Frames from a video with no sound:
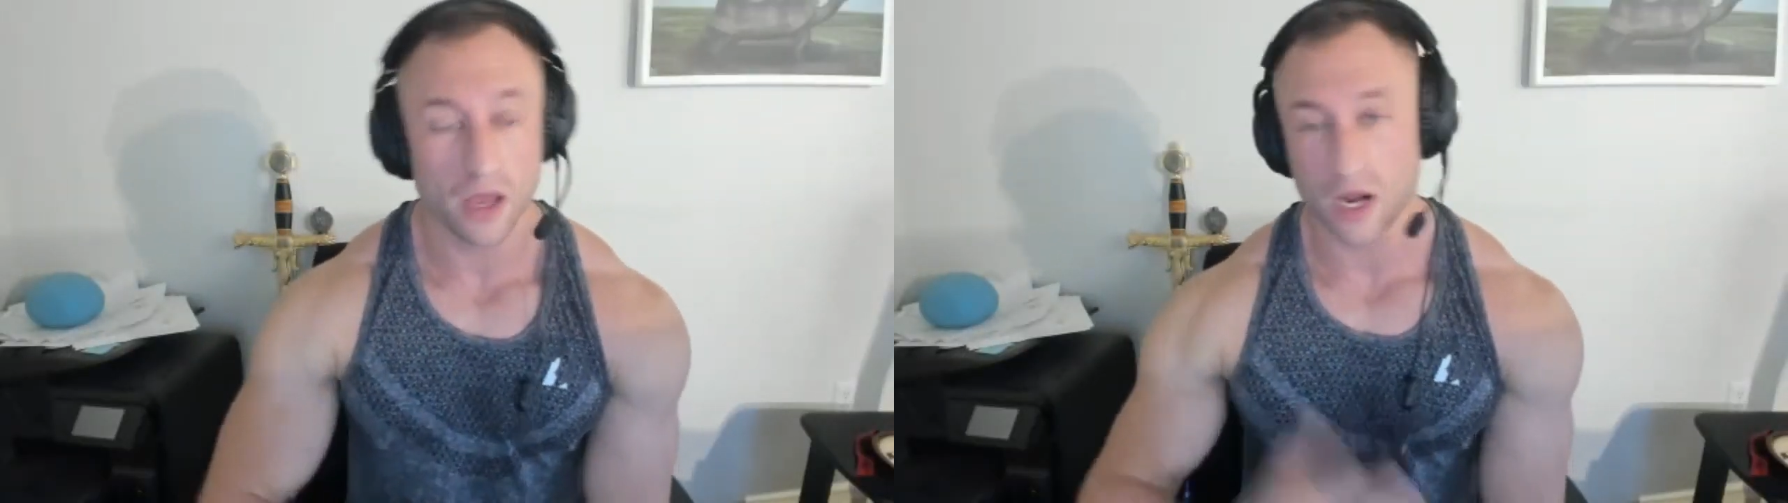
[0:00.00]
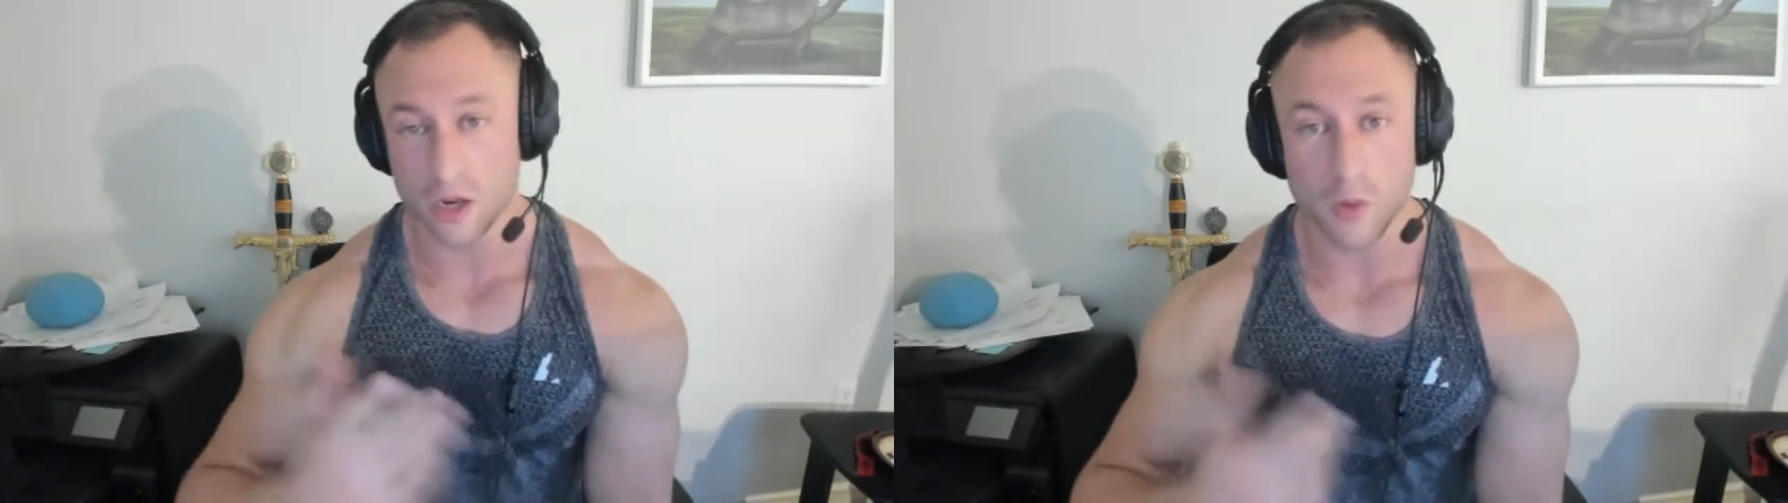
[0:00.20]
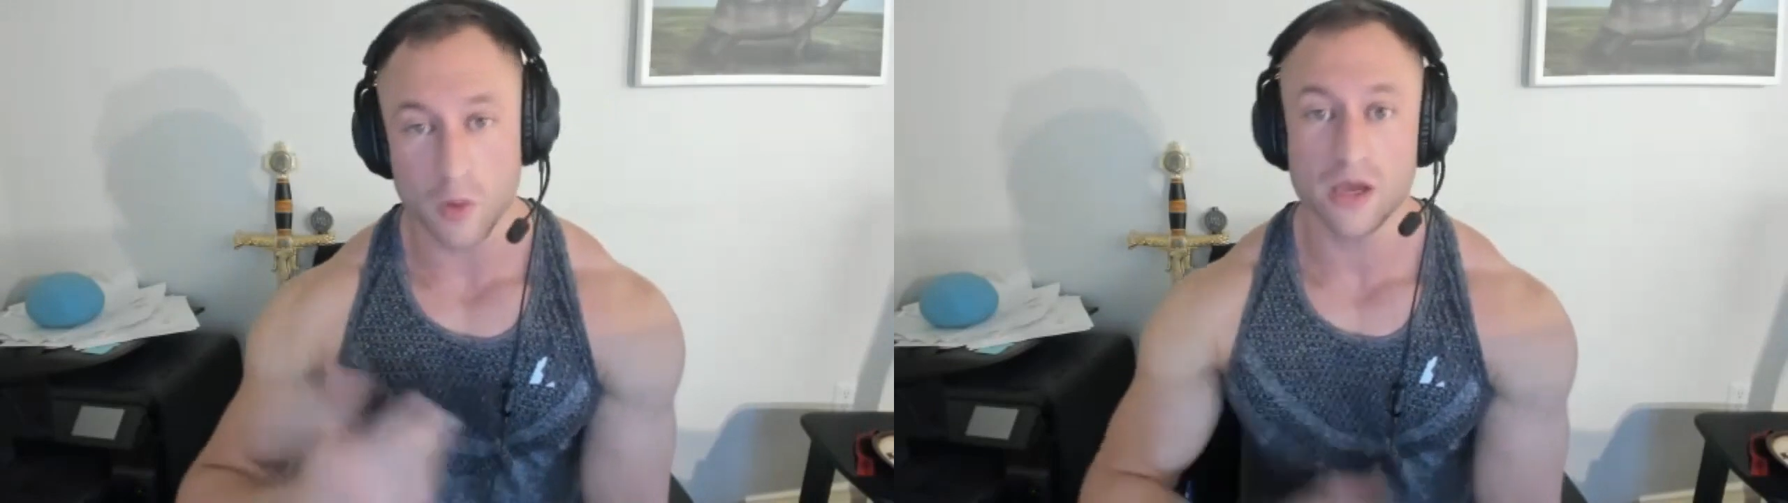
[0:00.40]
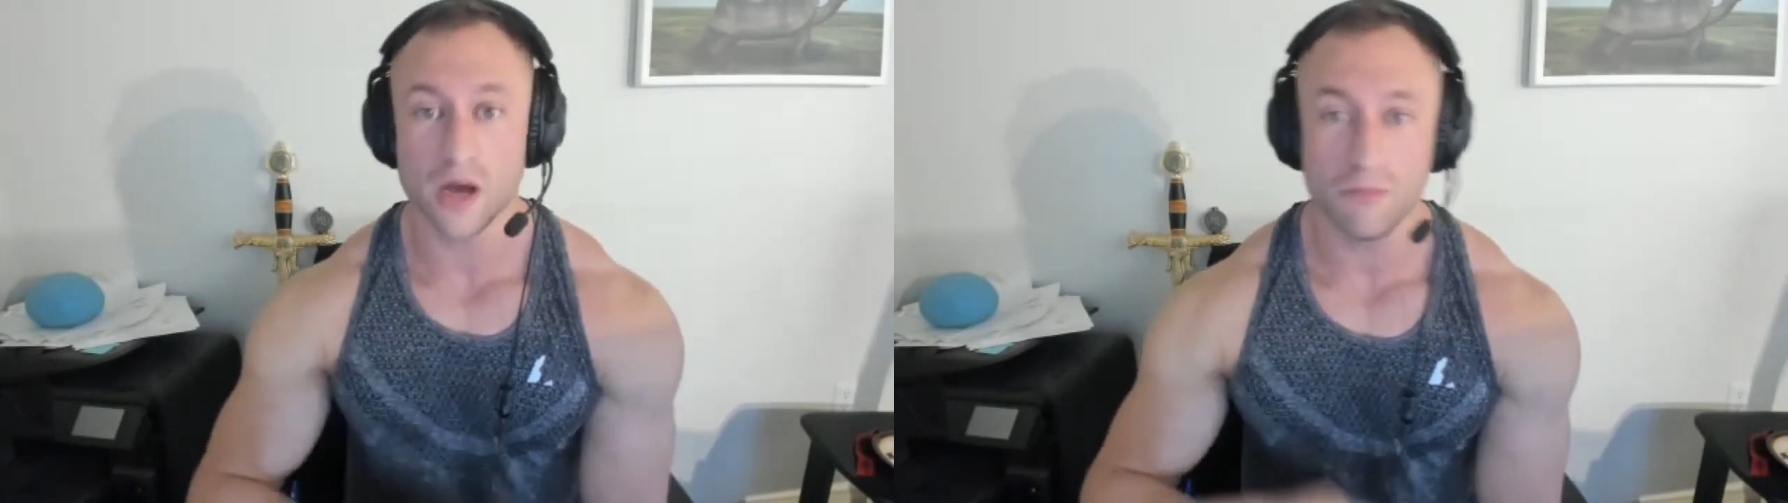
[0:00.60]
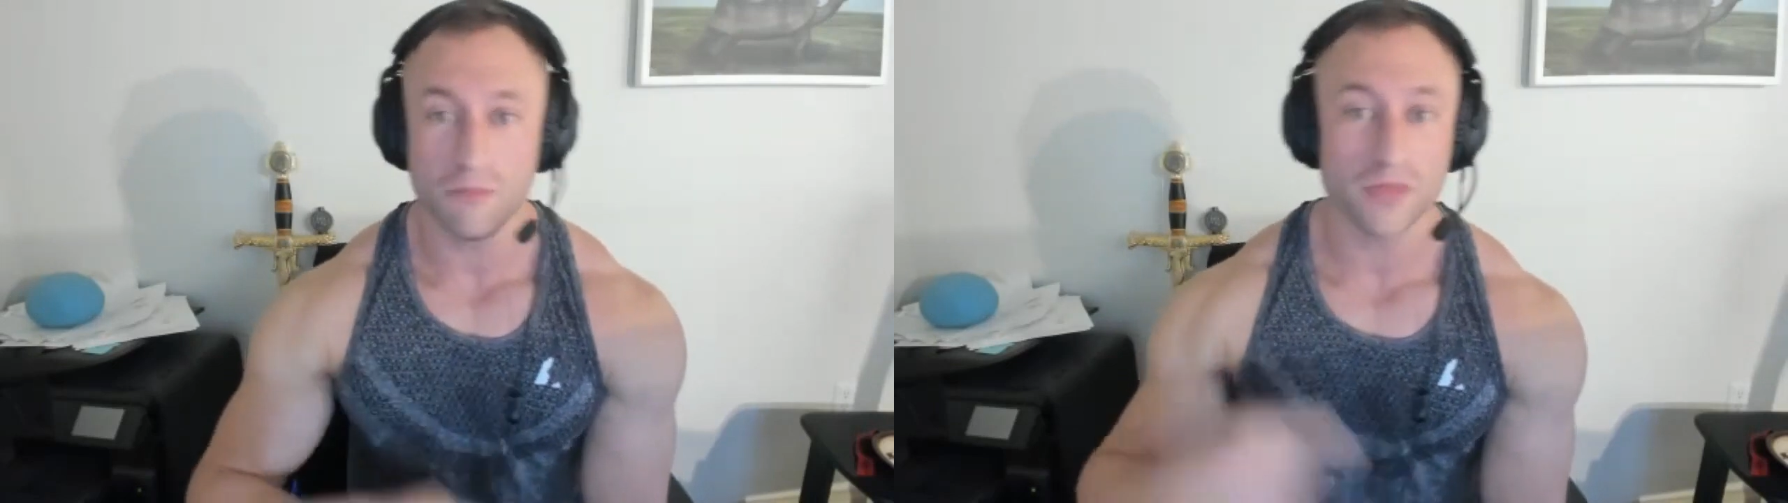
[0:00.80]
And I'm going to
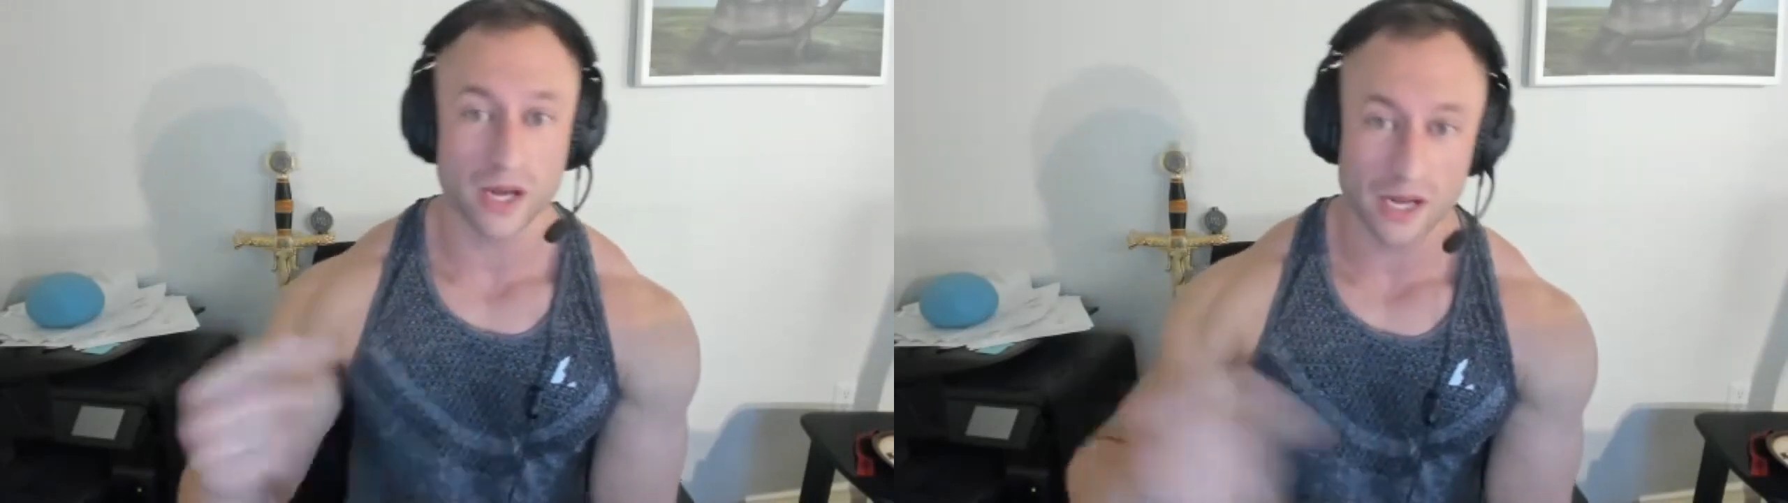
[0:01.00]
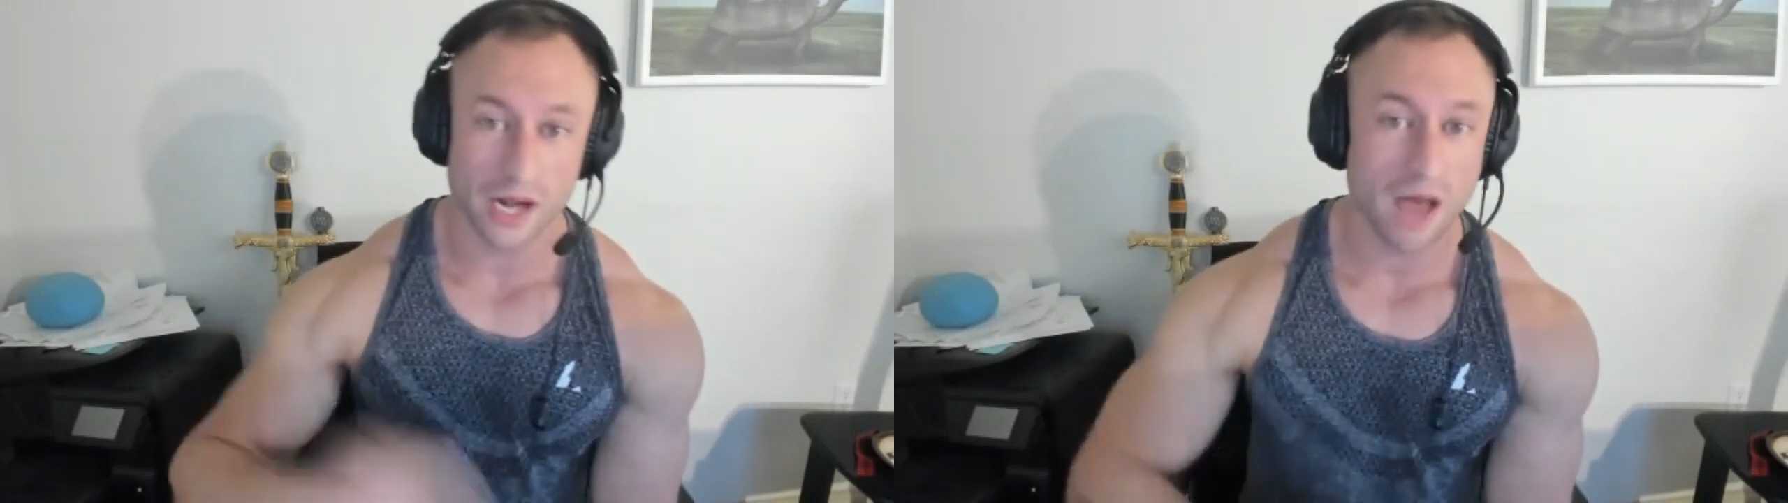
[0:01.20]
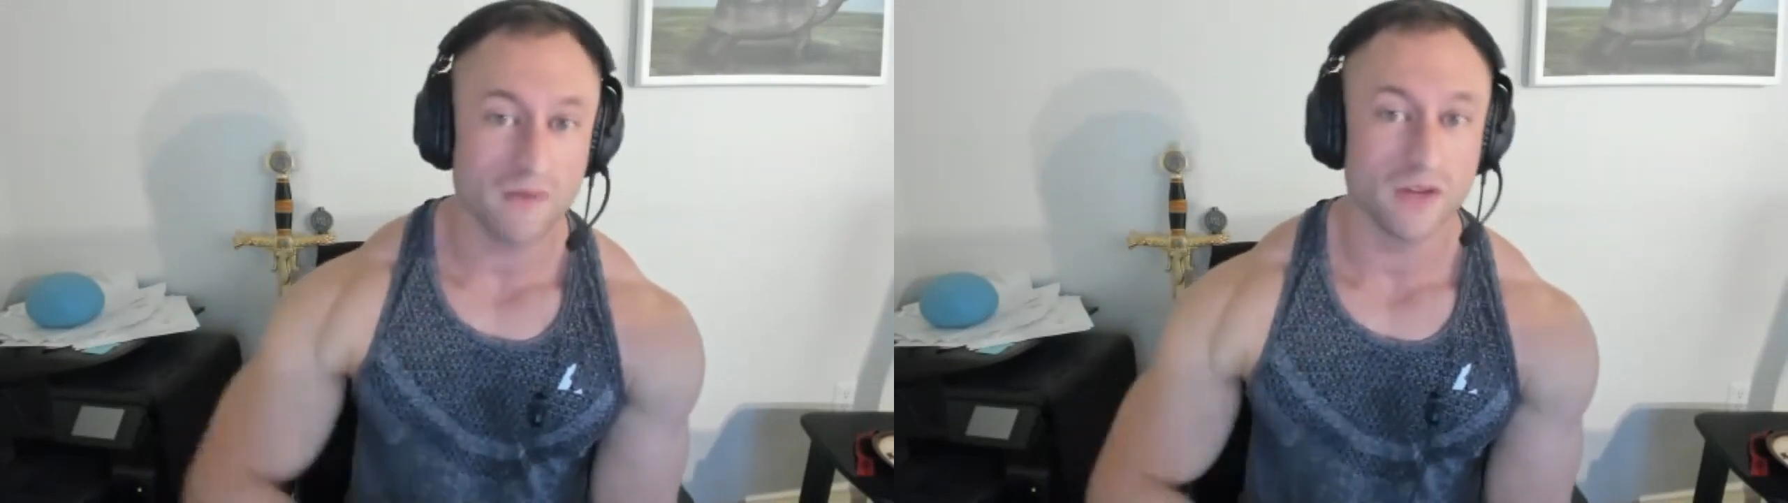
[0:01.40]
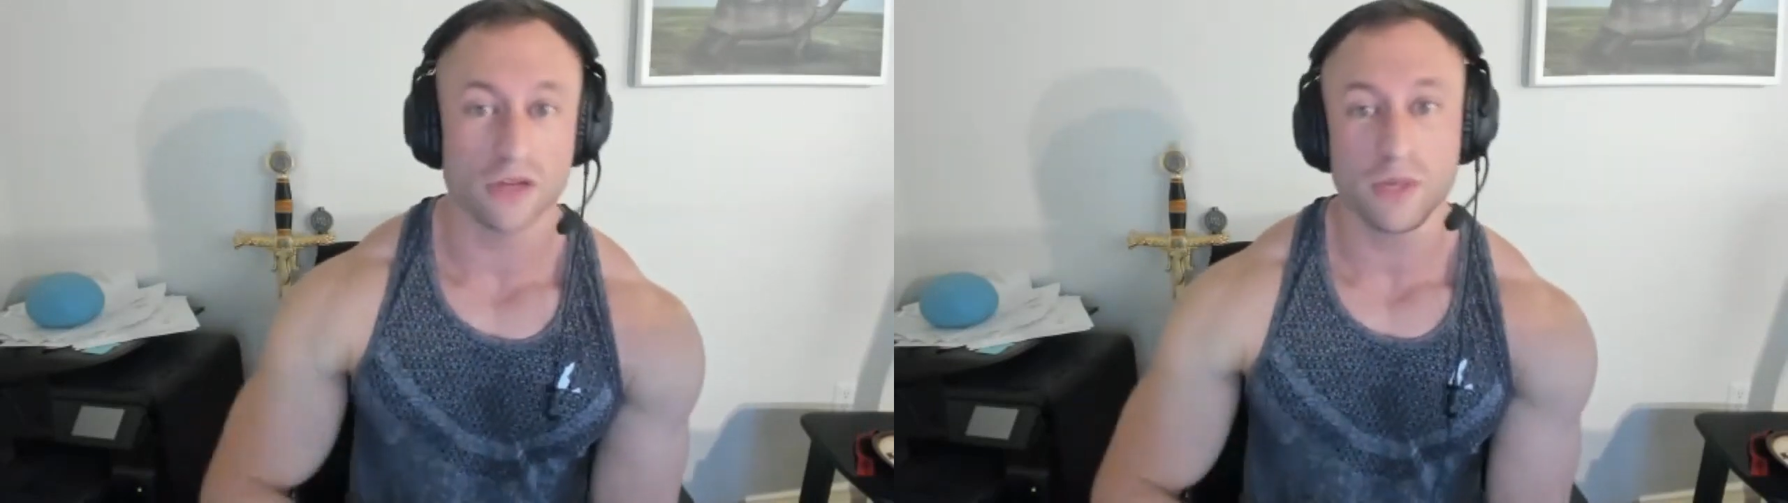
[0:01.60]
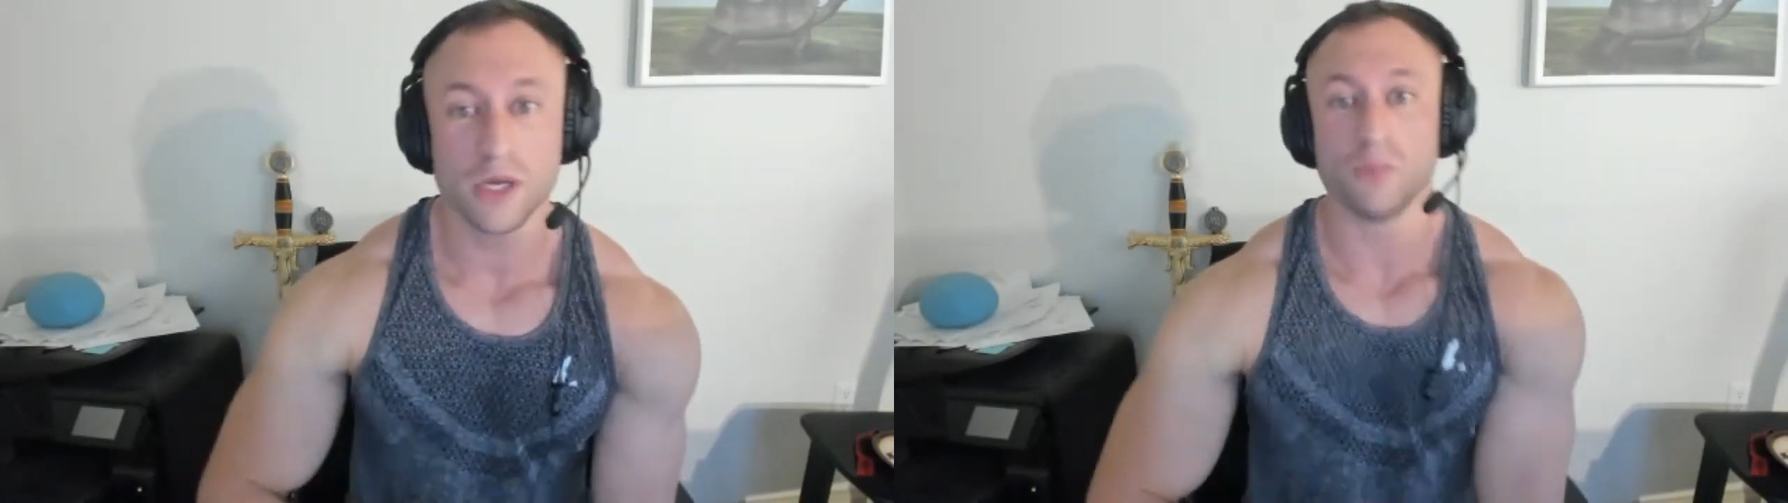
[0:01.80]
wake up and I'm going to have
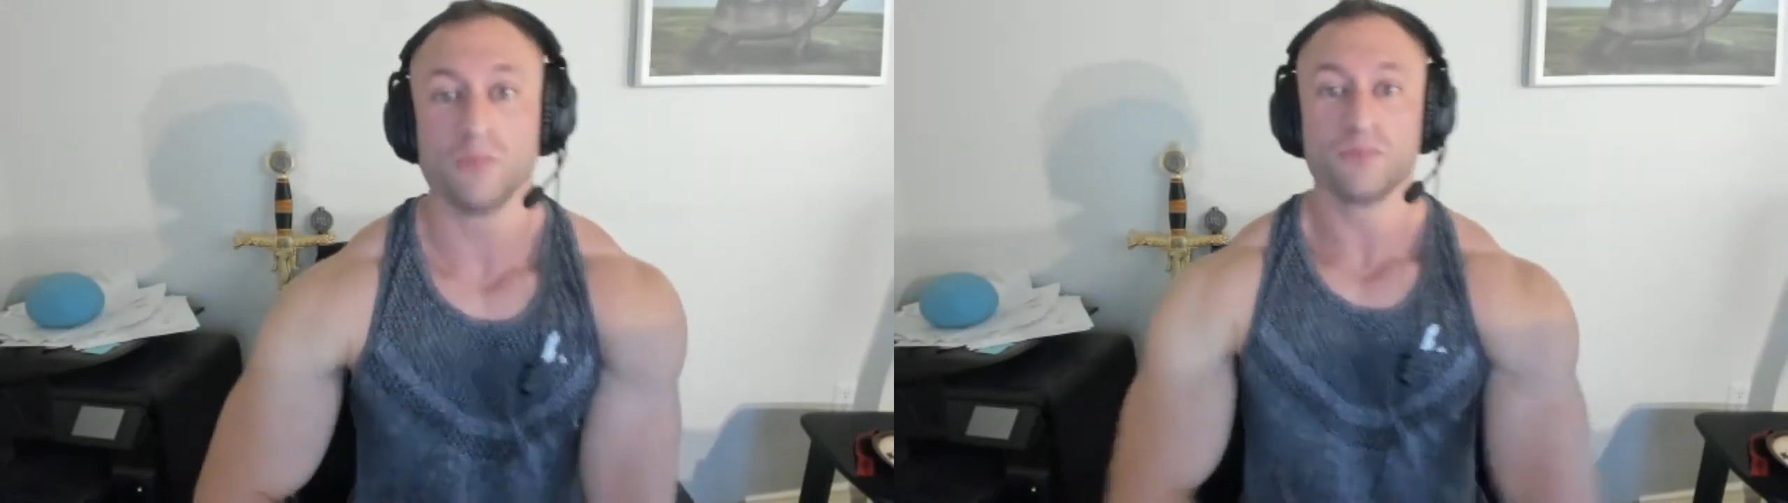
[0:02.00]
another meal